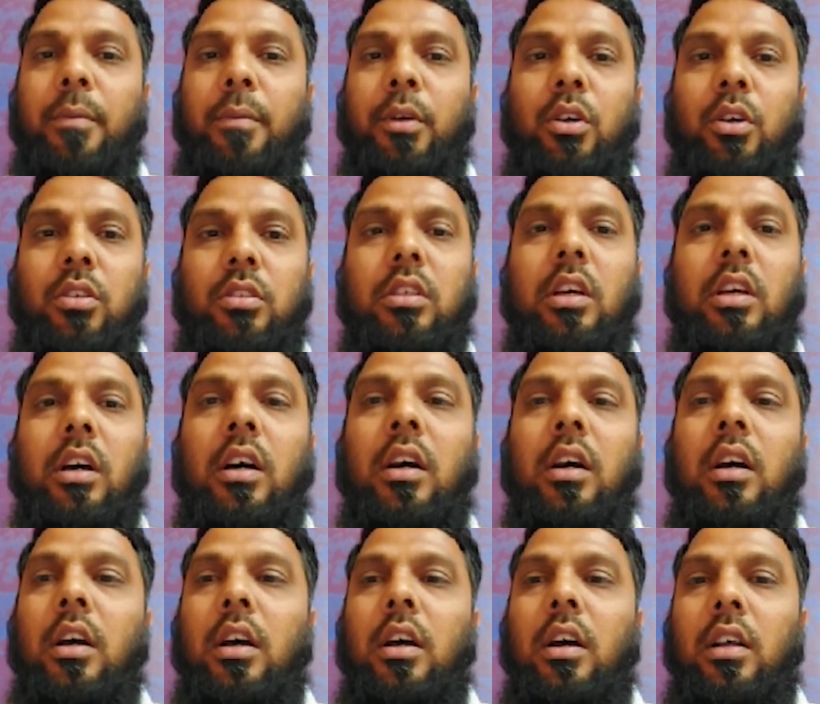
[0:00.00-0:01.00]
Because
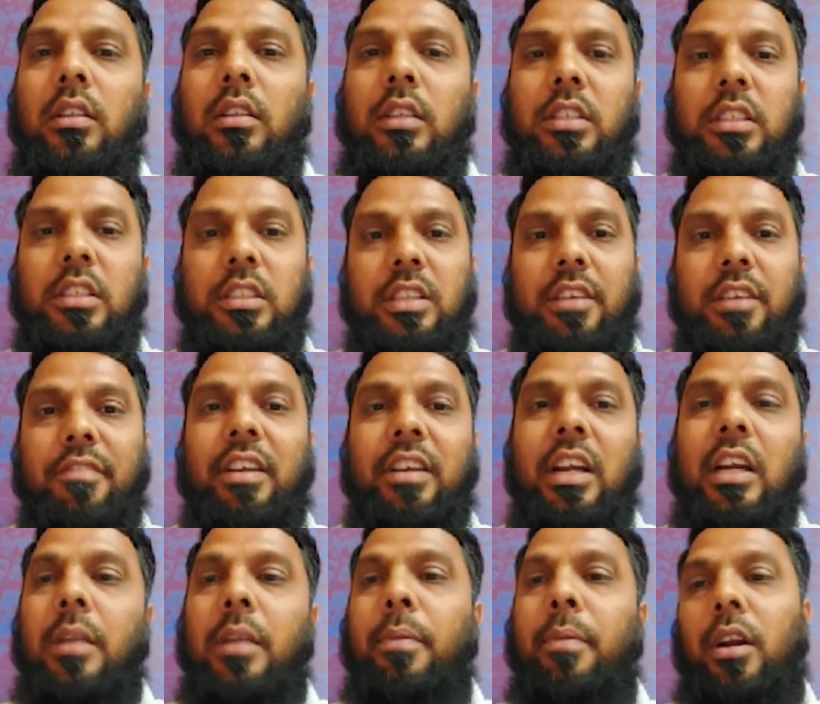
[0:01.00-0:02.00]
this is
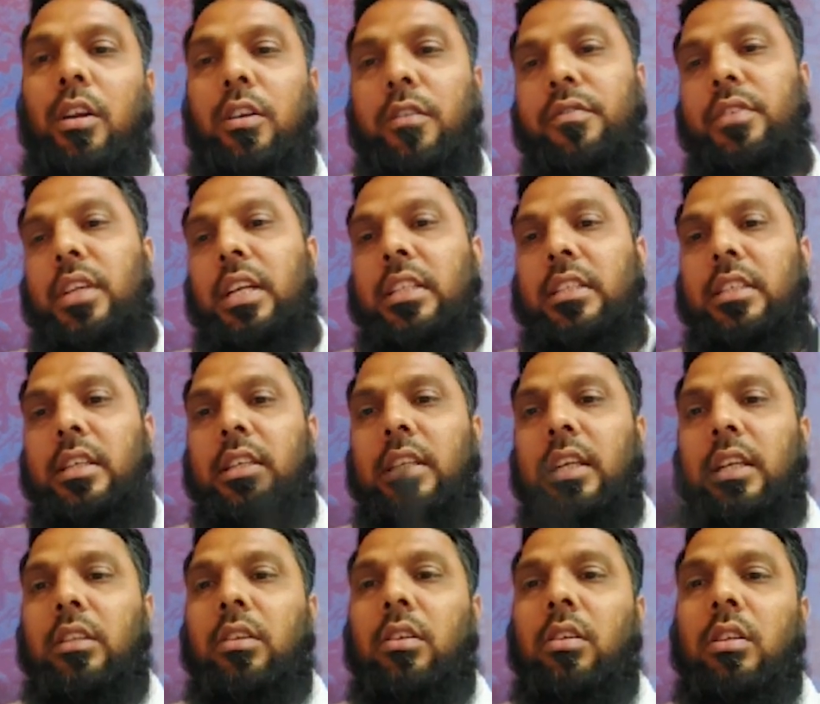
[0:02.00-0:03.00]
definitely part of science and
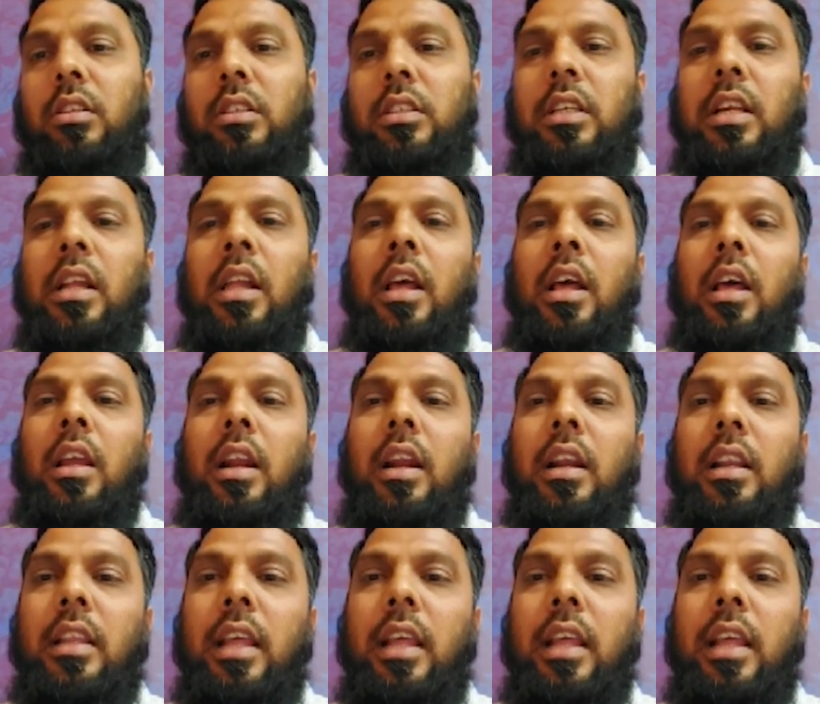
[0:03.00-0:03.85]
technology, right?